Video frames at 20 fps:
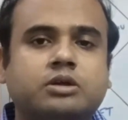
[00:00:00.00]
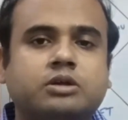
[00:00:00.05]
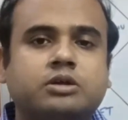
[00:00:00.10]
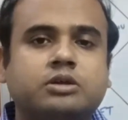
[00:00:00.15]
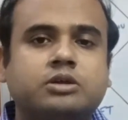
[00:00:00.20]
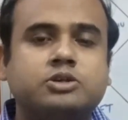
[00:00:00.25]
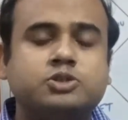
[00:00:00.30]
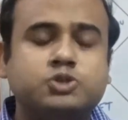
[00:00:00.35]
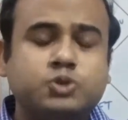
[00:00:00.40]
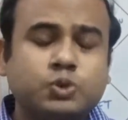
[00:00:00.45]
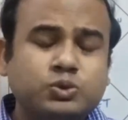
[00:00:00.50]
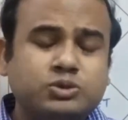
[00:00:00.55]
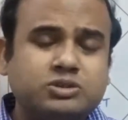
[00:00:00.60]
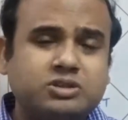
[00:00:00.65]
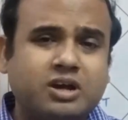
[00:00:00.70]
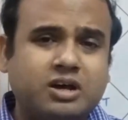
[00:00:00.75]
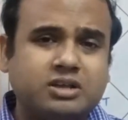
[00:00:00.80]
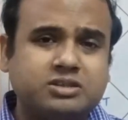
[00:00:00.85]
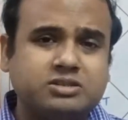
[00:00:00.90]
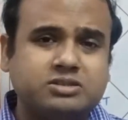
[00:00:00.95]

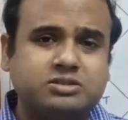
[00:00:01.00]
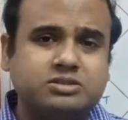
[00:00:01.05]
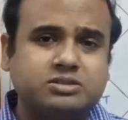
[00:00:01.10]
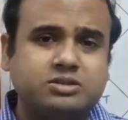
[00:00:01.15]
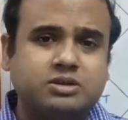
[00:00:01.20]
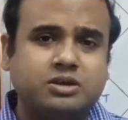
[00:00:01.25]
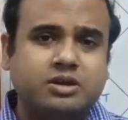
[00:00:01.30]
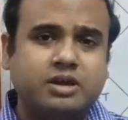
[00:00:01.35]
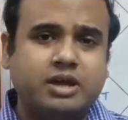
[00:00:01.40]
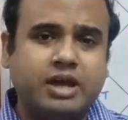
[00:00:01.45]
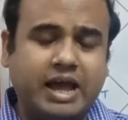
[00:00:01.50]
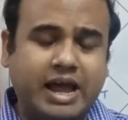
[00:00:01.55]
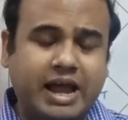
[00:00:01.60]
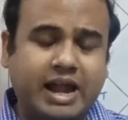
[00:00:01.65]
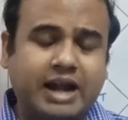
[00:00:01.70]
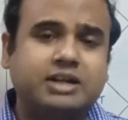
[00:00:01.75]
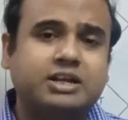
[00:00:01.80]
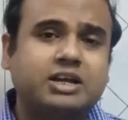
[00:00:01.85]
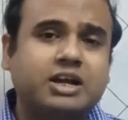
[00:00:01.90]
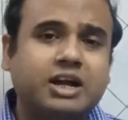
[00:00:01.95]
sutras
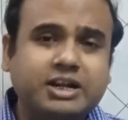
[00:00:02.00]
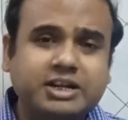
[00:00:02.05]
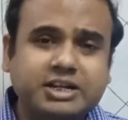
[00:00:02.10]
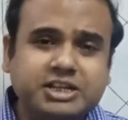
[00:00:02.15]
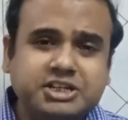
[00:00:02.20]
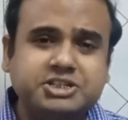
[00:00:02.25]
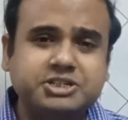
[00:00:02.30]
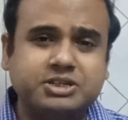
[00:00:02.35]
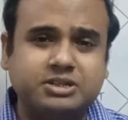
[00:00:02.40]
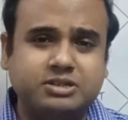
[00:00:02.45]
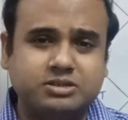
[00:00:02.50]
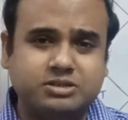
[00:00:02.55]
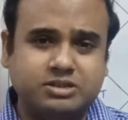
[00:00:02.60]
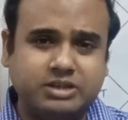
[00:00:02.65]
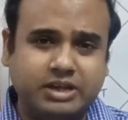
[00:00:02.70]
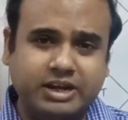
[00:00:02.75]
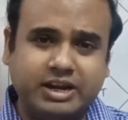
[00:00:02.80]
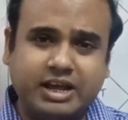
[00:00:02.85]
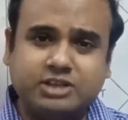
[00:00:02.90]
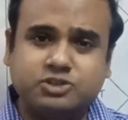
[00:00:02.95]
and conditions
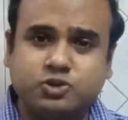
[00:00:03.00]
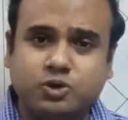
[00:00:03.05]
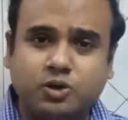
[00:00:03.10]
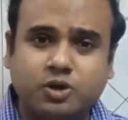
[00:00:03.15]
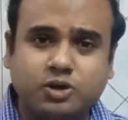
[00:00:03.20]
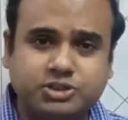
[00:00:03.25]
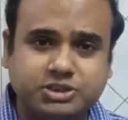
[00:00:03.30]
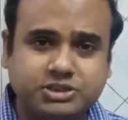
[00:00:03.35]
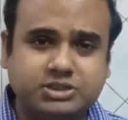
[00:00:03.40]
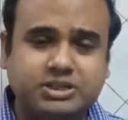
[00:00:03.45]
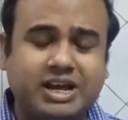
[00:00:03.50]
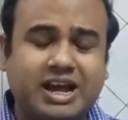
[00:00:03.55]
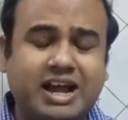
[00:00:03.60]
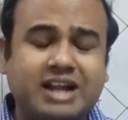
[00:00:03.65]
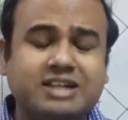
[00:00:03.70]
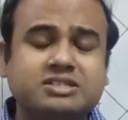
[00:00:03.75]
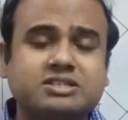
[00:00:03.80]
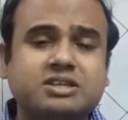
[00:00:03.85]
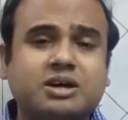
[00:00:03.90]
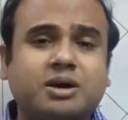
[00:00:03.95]
in astrology
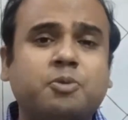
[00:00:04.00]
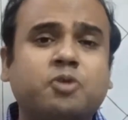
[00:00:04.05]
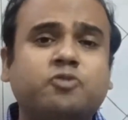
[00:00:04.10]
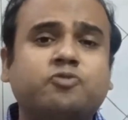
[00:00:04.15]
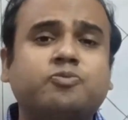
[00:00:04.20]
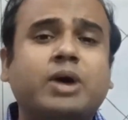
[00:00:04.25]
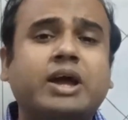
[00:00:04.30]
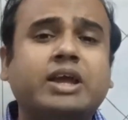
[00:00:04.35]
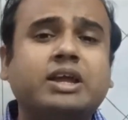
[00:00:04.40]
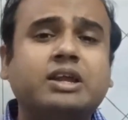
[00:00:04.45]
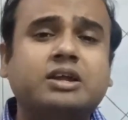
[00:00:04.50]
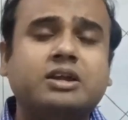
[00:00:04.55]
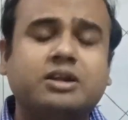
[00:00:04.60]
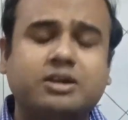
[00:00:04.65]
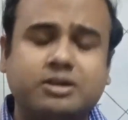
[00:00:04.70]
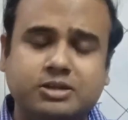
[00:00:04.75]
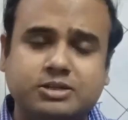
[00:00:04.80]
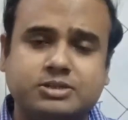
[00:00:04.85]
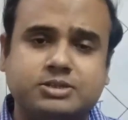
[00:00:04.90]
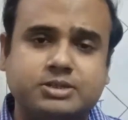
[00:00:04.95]
and some of my
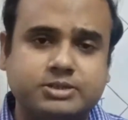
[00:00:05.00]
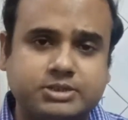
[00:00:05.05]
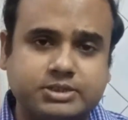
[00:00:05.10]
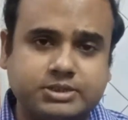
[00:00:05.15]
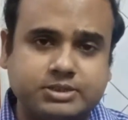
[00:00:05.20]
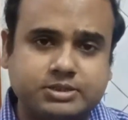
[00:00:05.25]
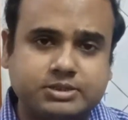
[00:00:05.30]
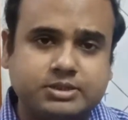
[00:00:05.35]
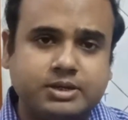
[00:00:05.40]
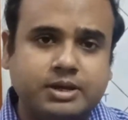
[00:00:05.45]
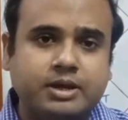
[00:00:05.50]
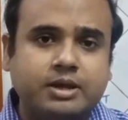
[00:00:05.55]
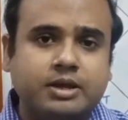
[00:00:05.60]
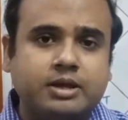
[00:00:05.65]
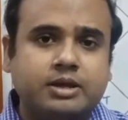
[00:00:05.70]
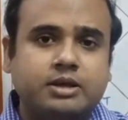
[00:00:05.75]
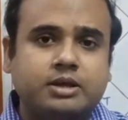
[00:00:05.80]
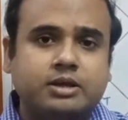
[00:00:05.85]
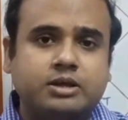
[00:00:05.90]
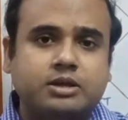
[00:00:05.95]
researches.
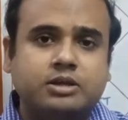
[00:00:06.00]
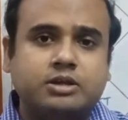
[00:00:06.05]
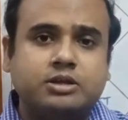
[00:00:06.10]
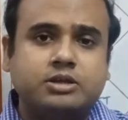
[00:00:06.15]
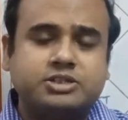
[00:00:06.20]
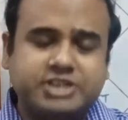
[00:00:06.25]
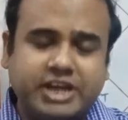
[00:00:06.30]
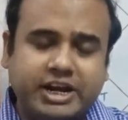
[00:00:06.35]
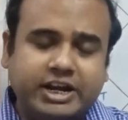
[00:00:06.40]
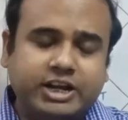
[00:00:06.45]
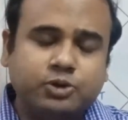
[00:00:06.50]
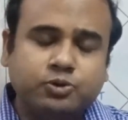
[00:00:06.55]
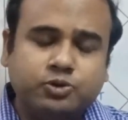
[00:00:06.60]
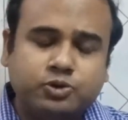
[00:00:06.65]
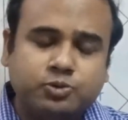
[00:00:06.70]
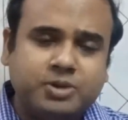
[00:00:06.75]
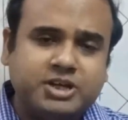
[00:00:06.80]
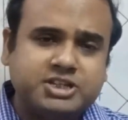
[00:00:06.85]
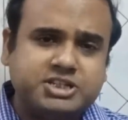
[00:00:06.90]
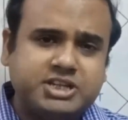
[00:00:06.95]
Stay tuned to
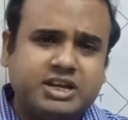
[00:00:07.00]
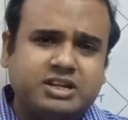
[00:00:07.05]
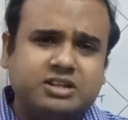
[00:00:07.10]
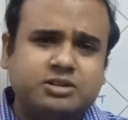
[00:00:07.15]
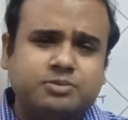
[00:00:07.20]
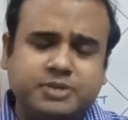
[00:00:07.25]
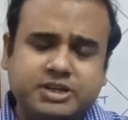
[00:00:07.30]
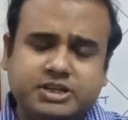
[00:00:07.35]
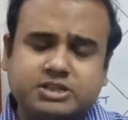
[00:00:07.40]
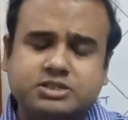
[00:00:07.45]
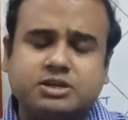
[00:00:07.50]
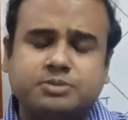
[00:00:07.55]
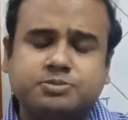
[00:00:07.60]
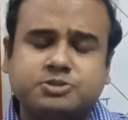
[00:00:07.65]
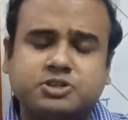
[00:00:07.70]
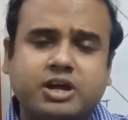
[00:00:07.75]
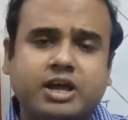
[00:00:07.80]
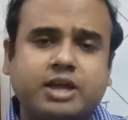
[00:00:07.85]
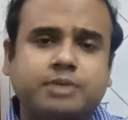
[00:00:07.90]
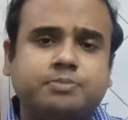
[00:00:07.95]
my channel. Please
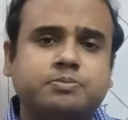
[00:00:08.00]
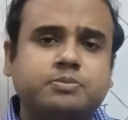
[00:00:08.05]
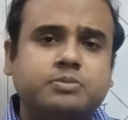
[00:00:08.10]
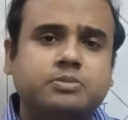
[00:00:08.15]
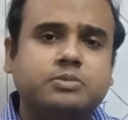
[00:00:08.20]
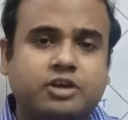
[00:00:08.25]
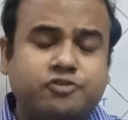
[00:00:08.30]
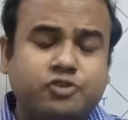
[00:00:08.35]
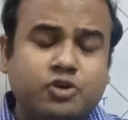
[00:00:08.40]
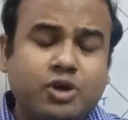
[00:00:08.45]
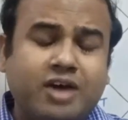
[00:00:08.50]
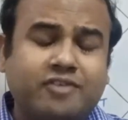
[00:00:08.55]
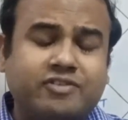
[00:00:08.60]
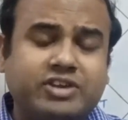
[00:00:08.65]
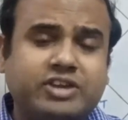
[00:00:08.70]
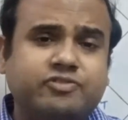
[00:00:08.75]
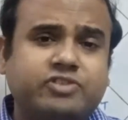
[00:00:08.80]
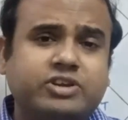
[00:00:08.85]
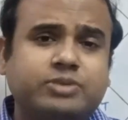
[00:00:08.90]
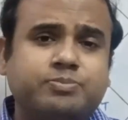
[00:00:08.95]
subscribe. If you have
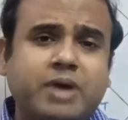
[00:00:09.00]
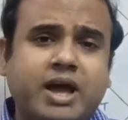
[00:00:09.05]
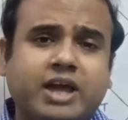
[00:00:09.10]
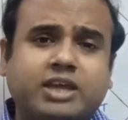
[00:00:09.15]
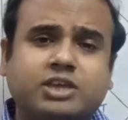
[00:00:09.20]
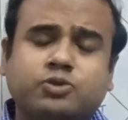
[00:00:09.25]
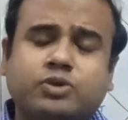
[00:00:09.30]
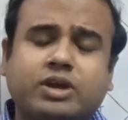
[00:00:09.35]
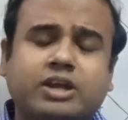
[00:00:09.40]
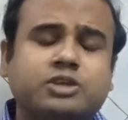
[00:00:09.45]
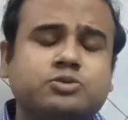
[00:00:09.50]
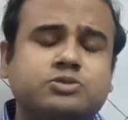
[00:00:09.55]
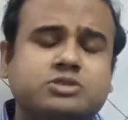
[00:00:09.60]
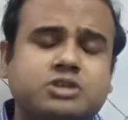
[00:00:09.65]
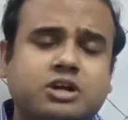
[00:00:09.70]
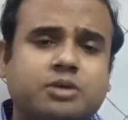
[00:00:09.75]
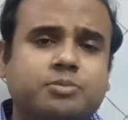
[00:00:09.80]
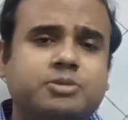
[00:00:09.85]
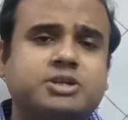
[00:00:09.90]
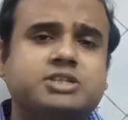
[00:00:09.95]
any feedback, you can use the
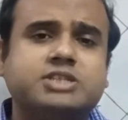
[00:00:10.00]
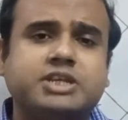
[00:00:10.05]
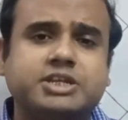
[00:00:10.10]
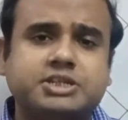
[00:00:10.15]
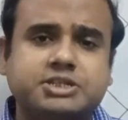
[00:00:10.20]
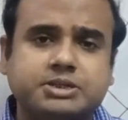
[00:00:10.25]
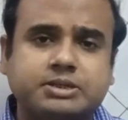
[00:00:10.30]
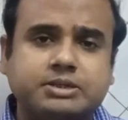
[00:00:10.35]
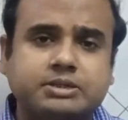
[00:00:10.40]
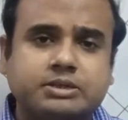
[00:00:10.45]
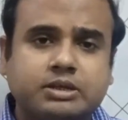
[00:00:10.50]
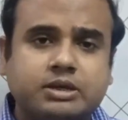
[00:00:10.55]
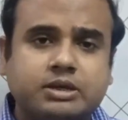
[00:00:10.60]
comment section.